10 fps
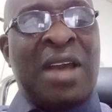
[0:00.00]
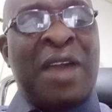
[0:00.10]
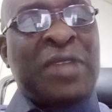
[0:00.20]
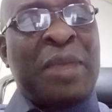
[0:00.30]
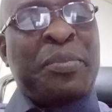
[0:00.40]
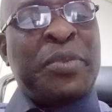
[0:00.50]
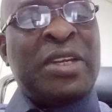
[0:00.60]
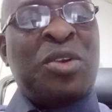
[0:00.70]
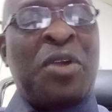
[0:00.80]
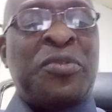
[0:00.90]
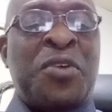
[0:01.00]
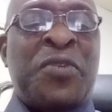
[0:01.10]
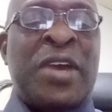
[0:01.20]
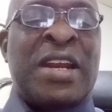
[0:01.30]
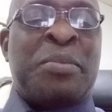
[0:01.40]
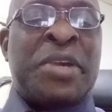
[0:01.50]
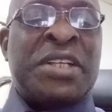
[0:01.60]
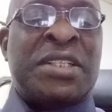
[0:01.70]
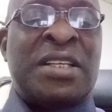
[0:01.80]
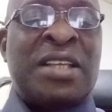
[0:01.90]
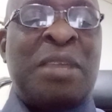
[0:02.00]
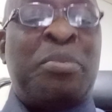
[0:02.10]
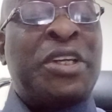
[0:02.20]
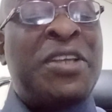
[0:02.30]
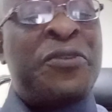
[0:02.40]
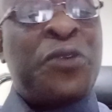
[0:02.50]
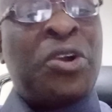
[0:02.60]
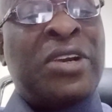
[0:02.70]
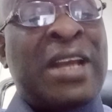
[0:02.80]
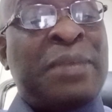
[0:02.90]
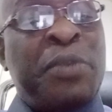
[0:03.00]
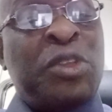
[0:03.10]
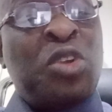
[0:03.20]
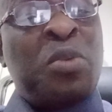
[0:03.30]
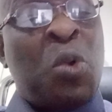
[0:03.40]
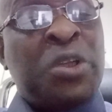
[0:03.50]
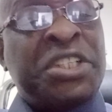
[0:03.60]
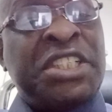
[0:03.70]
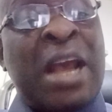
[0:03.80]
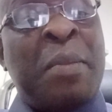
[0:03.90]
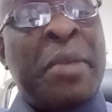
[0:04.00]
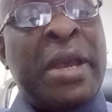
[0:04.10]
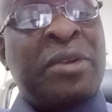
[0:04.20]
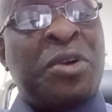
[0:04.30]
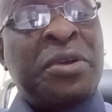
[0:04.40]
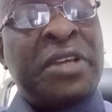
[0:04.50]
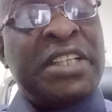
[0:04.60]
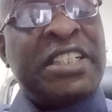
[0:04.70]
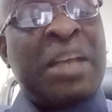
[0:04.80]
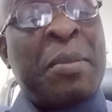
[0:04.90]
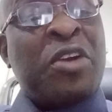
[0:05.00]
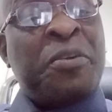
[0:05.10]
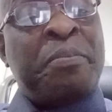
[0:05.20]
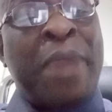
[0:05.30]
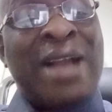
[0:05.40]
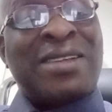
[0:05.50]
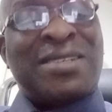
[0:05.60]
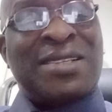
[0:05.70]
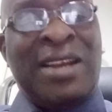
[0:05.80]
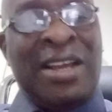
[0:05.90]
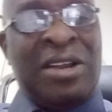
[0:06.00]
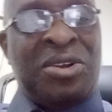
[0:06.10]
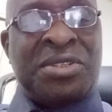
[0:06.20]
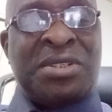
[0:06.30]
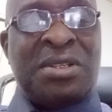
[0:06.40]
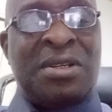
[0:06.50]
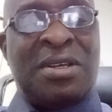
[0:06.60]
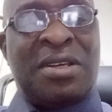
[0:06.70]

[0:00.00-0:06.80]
after being governor of Anambra State. But he forgot that Peter Obi was chairman of banks in Lagos.